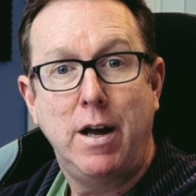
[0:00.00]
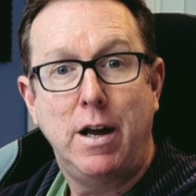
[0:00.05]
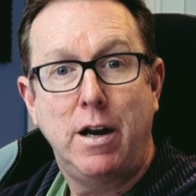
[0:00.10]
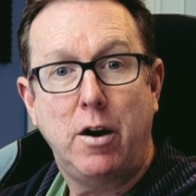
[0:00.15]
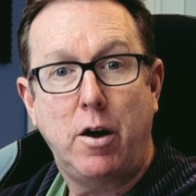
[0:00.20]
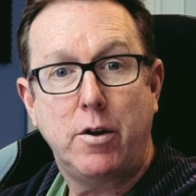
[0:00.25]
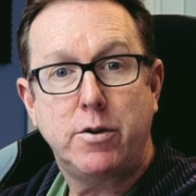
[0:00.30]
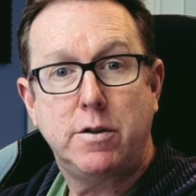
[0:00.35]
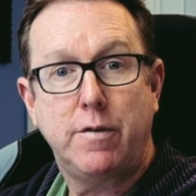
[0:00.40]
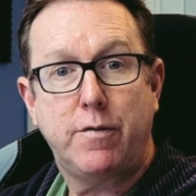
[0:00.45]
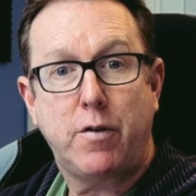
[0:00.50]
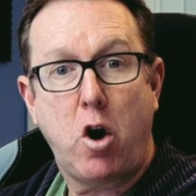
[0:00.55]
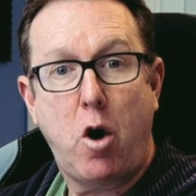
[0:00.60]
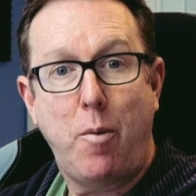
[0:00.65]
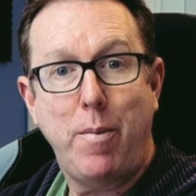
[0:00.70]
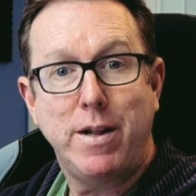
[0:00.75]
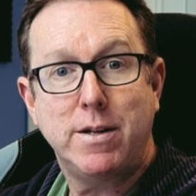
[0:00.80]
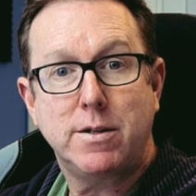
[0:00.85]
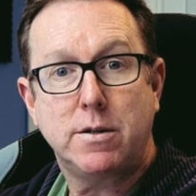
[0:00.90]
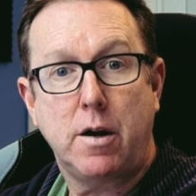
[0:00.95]
Lots of
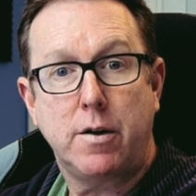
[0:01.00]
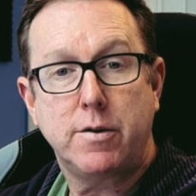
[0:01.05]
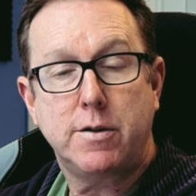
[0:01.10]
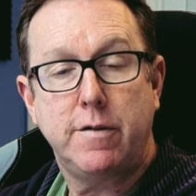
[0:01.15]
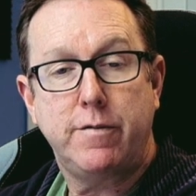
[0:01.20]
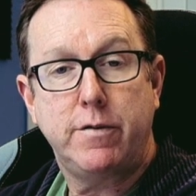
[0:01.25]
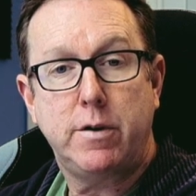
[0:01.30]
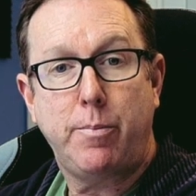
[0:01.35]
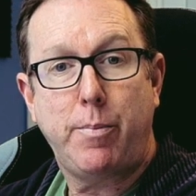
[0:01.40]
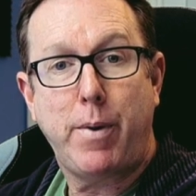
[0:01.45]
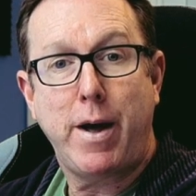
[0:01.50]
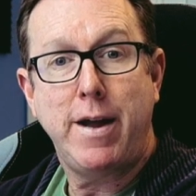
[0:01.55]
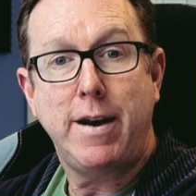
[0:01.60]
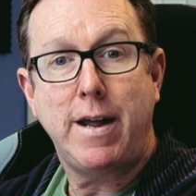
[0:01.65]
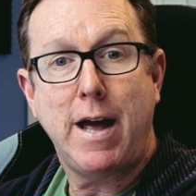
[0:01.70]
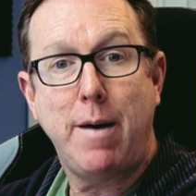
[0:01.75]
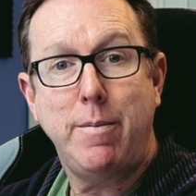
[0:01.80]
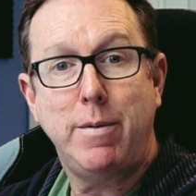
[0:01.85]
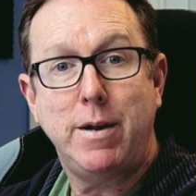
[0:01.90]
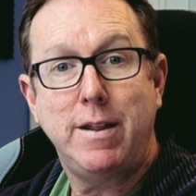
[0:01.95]
comments, lots of debate
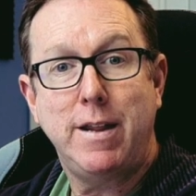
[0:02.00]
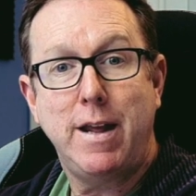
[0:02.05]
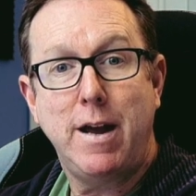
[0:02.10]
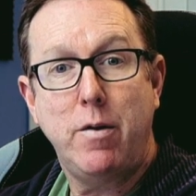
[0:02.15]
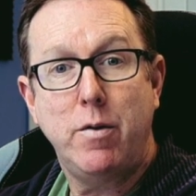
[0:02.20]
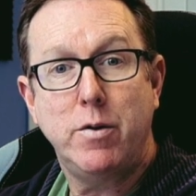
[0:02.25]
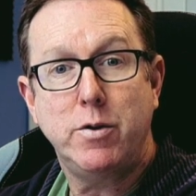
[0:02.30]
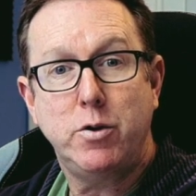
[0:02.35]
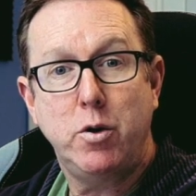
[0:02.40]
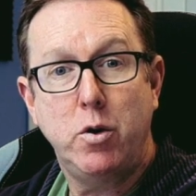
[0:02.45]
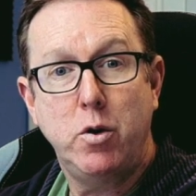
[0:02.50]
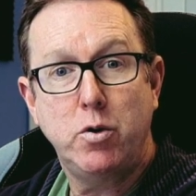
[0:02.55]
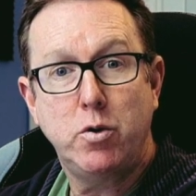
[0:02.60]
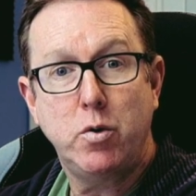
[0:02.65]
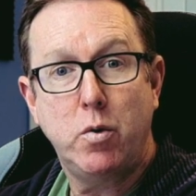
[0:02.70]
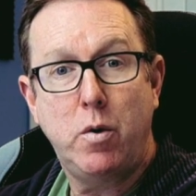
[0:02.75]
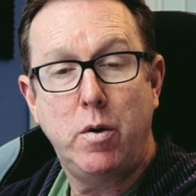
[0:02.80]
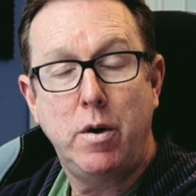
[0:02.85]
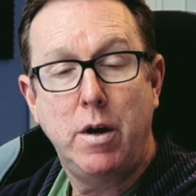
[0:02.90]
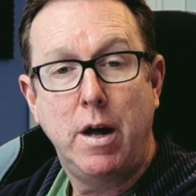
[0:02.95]
happening there as
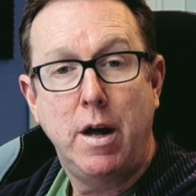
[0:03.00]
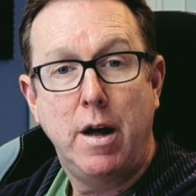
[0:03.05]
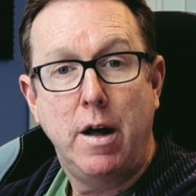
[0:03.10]
usual.